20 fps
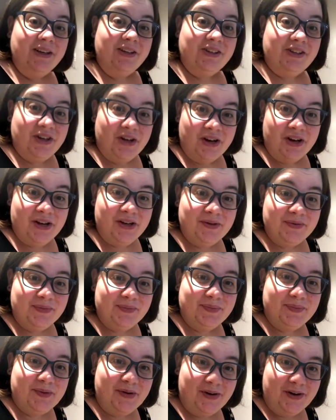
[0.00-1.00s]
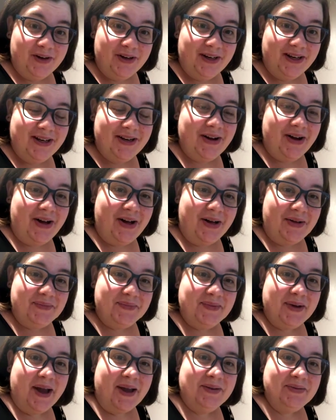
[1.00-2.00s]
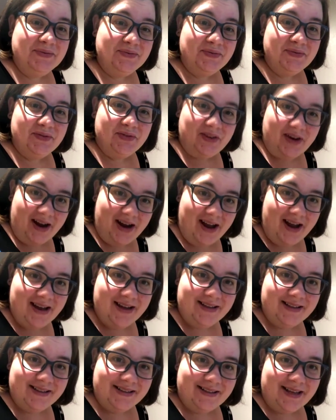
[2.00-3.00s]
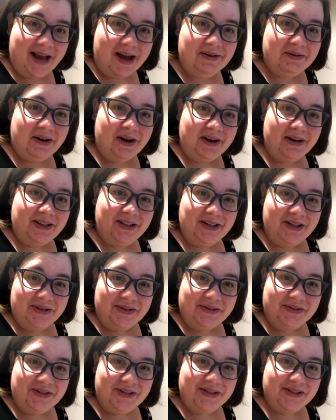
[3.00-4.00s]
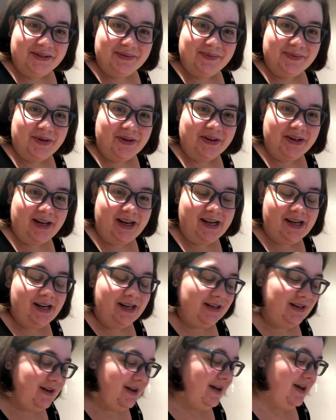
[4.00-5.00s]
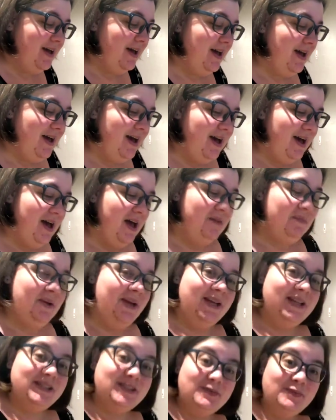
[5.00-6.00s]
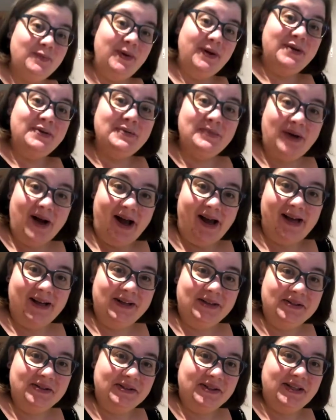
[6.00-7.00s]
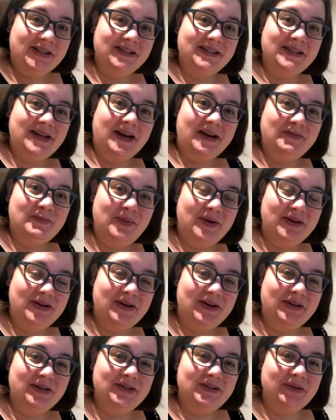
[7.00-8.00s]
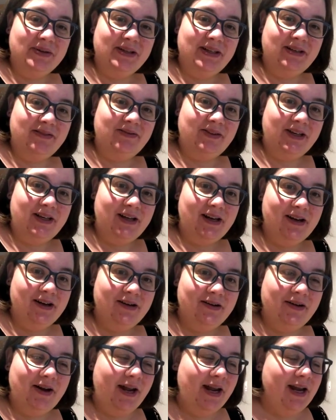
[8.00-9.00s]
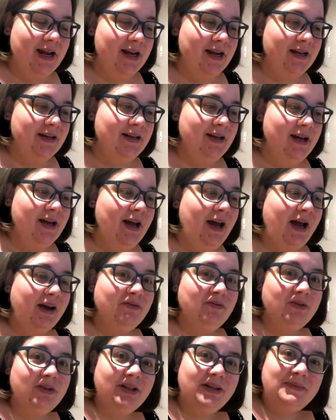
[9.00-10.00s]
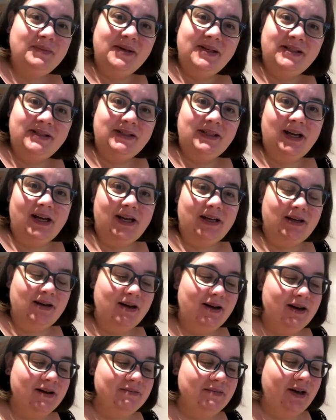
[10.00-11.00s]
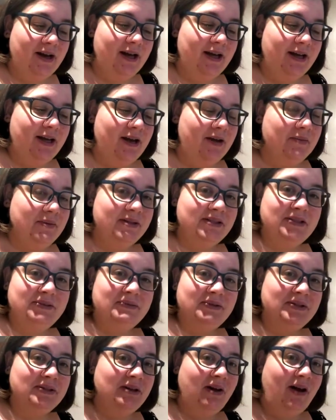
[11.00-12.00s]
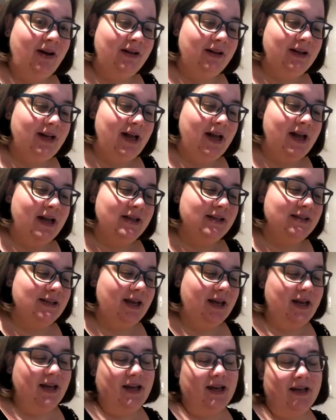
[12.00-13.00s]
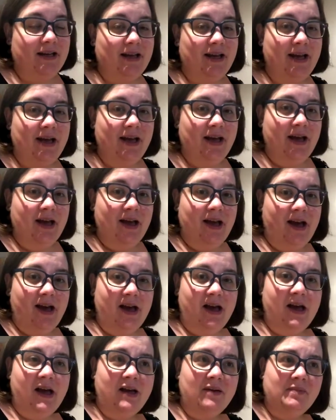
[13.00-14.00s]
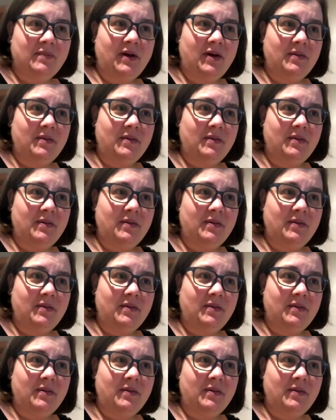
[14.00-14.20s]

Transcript: Good morning, all my friends. How are you this morning? It's been a while since I've been on doing a video, and I've really missed it. I got busy with the holidays, and